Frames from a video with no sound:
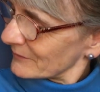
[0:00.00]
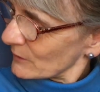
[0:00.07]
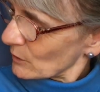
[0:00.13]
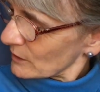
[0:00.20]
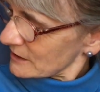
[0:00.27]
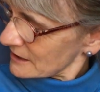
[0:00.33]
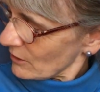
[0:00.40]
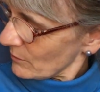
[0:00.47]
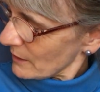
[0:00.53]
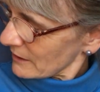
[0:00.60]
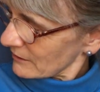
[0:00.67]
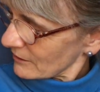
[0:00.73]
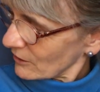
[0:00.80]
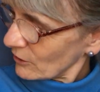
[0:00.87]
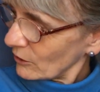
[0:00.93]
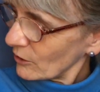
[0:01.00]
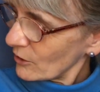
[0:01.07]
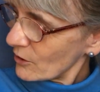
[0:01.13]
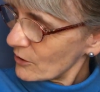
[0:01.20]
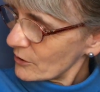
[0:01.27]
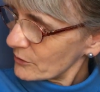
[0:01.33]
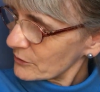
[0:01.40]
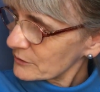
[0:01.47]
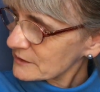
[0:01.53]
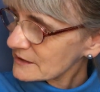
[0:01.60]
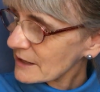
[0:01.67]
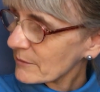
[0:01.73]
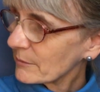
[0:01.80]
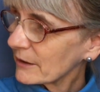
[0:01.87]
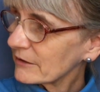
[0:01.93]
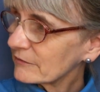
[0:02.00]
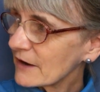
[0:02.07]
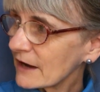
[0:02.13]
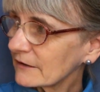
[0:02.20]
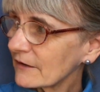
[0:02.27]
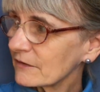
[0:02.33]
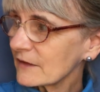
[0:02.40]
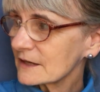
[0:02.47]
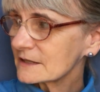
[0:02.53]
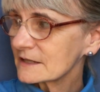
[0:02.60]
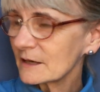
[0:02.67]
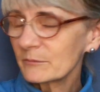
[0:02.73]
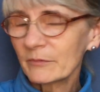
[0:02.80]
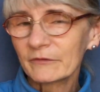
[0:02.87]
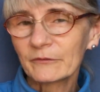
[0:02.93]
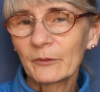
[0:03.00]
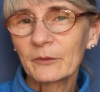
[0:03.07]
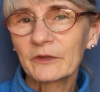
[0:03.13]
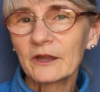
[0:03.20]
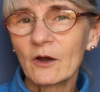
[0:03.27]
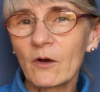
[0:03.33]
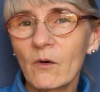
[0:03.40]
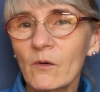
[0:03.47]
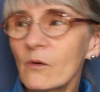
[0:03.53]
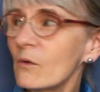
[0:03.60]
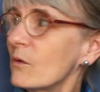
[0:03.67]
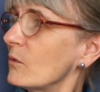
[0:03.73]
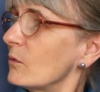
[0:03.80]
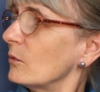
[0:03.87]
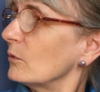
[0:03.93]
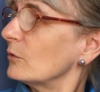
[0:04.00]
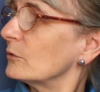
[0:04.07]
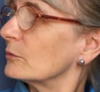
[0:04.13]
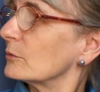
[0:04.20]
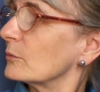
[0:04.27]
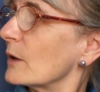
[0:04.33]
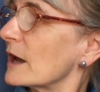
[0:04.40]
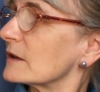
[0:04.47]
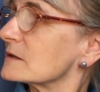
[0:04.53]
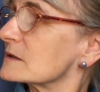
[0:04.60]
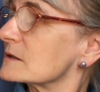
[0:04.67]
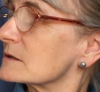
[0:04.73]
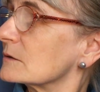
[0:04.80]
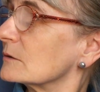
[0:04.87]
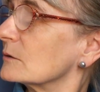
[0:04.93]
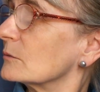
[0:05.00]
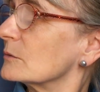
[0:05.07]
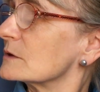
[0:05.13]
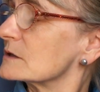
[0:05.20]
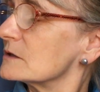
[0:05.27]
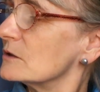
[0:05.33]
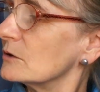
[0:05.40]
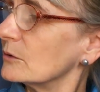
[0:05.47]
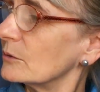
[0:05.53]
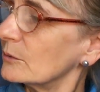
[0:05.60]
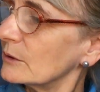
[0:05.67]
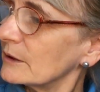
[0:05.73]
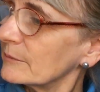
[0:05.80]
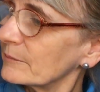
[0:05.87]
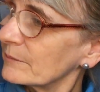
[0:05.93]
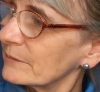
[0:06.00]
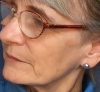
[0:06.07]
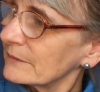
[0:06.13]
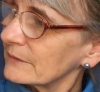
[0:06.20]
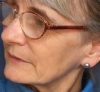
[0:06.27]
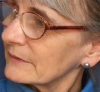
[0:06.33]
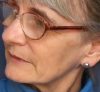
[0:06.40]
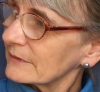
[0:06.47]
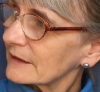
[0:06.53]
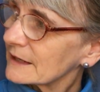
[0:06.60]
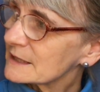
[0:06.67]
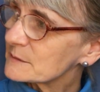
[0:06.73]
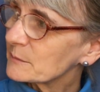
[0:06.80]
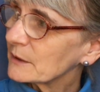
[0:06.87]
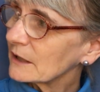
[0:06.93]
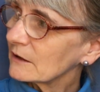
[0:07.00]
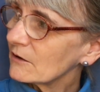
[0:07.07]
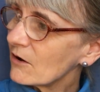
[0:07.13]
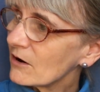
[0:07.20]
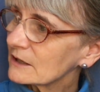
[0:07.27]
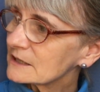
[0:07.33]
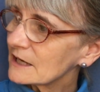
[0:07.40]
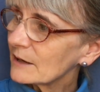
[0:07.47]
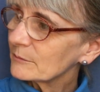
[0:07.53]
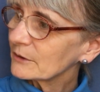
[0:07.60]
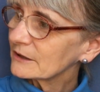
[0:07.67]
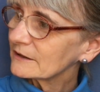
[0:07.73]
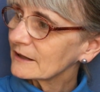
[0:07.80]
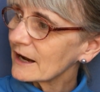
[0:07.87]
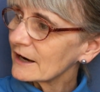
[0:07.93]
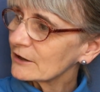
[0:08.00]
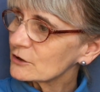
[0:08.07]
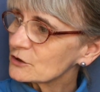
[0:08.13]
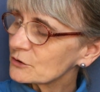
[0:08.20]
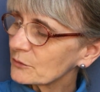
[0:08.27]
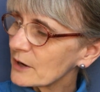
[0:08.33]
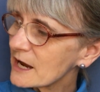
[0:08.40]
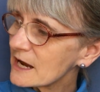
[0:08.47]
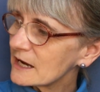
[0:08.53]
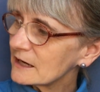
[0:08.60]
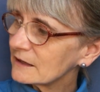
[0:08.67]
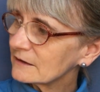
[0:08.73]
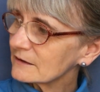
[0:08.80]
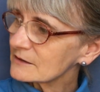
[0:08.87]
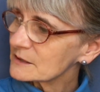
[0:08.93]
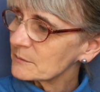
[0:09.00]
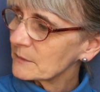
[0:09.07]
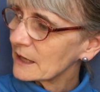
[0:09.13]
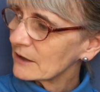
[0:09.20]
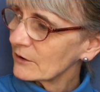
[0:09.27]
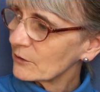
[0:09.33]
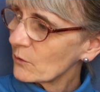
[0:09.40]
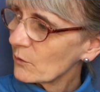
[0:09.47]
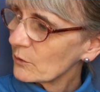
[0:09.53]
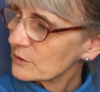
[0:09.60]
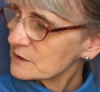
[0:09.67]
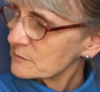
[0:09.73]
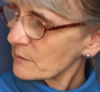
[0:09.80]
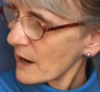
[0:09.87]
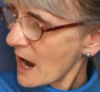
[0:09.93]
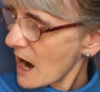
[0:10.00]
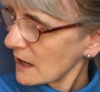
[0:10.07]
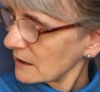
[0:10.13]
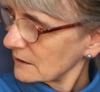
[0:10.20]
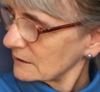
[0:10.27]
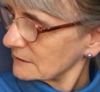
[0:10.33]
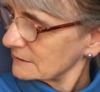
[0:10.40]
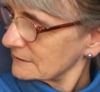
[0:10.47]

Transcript: You can tell by the clothes and by the fact that they said before the Old West was new, that it's been a long time. Look at the kind of train. There's a man on horseback,